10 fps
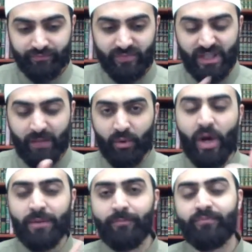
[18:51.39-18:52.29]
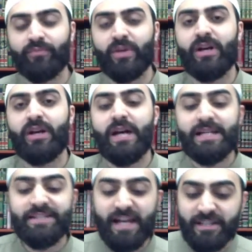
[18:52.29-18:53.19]
Number 1,
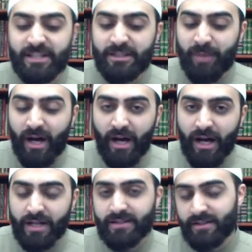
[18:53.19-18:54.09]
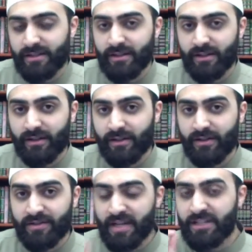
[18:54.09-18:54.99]
send spies
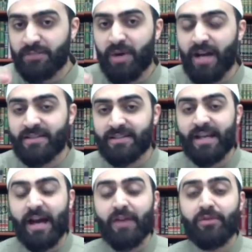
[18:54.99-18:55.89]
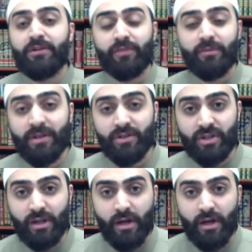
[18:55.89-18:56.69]
to gather information.